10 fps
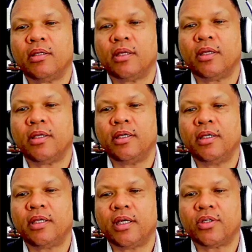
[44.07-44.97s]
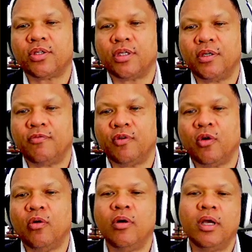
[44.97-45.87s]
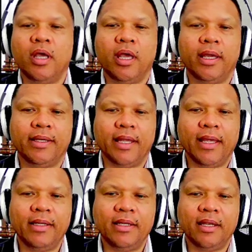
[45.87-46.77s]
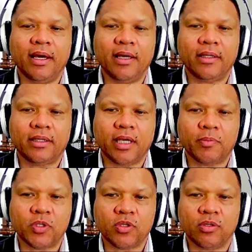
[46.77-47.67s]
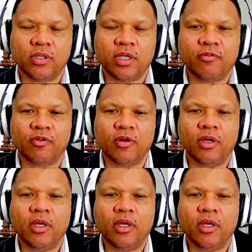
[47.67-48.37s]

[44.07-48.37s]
then e takes d4, and then knight captures on d4.